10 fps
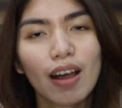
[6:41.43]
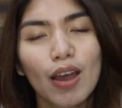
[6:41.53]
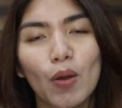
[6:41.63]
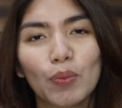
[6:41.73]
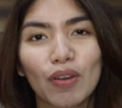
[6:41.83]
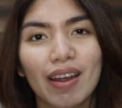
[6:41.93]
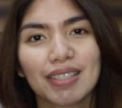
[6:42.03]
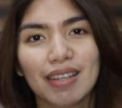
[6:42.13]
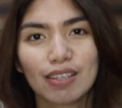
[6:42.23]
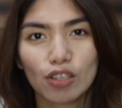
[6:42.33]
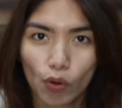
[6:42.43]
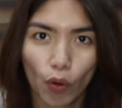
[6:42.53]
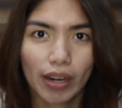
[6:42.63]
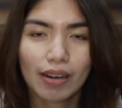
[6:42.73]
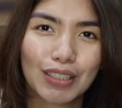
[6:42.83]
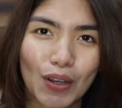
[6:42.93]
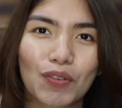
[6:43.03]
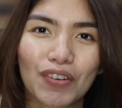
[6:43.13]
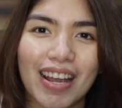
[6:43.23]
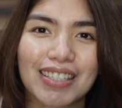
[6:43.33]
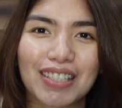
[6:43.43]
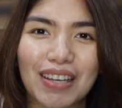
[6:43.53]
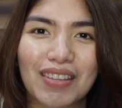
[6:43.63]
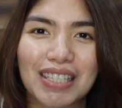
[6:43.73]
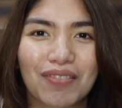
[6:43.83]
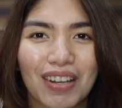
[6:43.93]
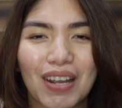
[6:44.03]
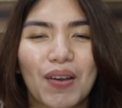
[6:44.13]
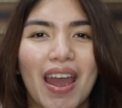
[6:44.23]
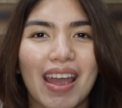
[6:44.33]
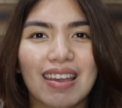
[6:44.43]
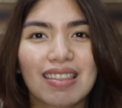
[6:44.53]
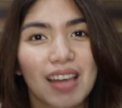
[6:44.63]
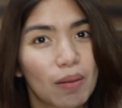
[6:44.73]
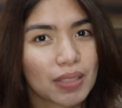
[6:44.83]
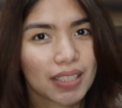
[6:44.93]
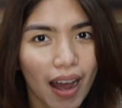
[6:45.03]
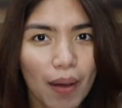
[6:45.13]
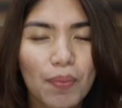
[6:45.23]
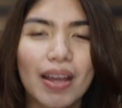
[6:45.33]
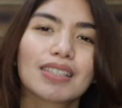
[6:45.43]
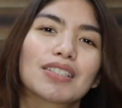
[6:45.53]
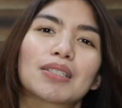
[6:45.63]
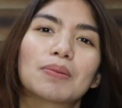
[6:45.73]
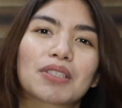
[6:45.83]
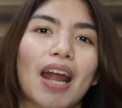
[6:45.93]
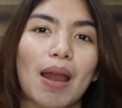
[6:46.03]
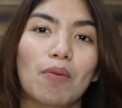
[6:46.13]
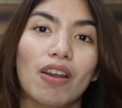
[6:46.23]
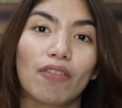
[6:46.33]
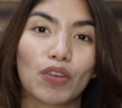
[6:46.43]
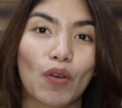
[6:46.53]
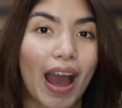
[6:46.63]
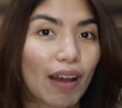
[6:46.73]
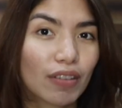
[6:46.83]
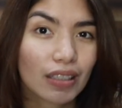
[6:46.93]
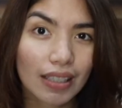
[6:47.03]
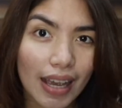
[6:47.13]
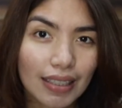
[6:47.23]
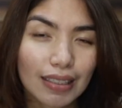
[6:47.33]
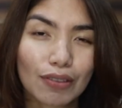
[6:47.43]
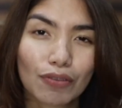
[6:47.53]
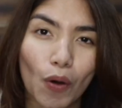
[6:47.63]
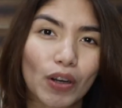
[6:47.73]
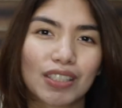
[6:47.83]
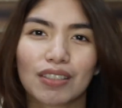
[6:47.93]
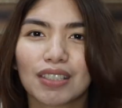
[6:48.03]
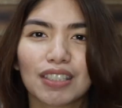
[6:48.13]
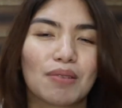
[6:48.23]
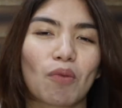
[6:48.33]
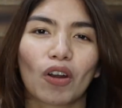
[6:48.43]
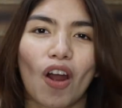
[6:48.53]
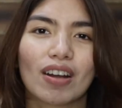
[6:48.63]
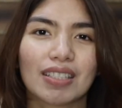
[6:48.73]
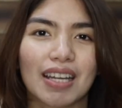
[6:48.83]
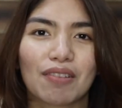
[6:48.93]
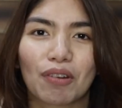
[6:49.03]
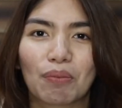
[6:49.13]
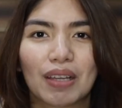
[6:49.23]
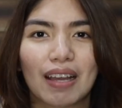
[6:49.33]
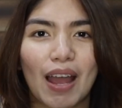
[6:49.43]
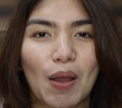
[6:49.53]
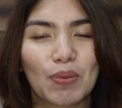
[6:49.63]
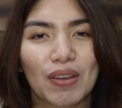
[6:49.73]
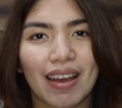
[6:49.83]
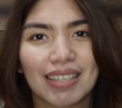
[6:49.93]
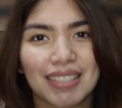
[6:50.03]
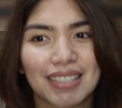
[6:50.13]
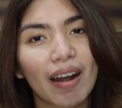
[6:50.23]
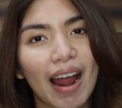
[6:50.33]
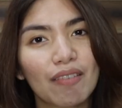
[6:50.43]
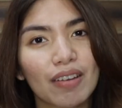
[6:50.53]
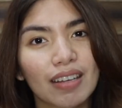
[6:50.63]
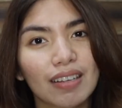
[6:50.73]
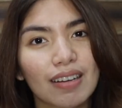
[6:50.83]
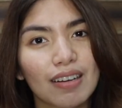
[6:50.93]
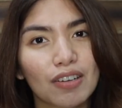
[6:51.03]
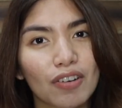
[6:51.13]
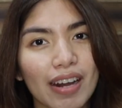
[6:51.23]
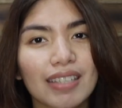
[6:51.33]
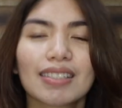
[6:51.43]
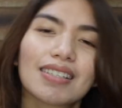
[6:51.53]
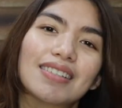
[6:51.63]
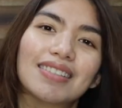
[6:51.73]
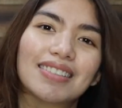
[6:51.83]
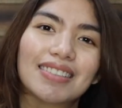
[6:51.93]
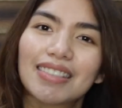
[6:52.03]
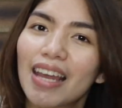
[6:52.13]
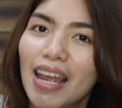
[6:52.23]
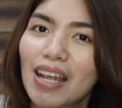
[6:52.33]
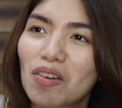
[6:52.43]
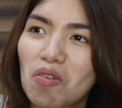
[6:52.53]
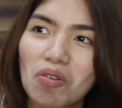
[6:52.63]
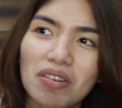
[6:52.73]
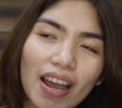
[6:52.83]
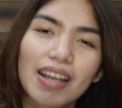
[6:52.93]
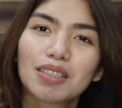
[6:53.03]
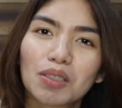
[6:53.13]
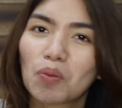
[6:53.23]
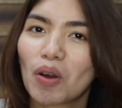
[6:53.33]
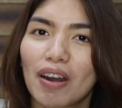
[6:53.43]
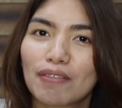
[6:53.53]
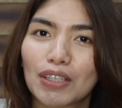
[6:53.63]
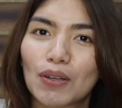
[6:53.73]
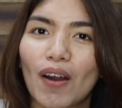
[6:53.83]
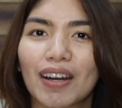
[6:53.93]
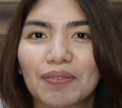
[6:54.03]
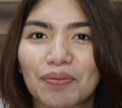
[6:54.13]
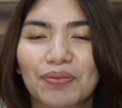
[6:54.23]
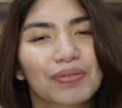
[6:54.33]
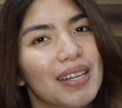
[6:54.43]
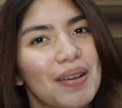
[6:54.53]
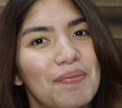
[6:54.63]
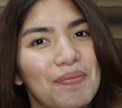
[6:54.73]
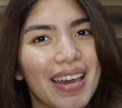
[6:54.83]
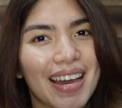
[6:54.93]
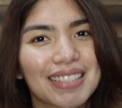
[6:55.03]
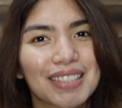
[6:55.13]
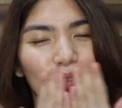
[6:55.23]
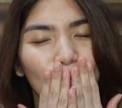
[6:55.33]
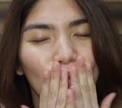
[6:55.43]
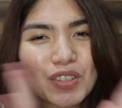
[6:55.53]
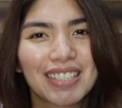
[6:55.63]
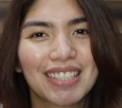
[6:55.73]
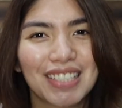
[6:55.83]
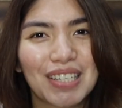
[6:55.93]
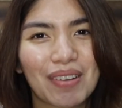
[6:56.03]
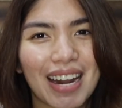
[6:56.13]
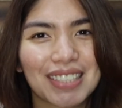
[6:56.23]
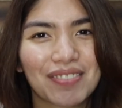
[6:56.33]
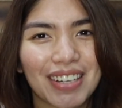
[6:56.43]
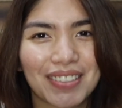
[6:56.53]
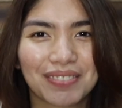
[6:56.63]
I hope you guys enjoyed. Don't forget to give this video a thumbs up and to subscribe if you haven't yet, and of course to see more content from me. I hope you guys are having a great day or night wherever you are. Bye guys, see you in my next video.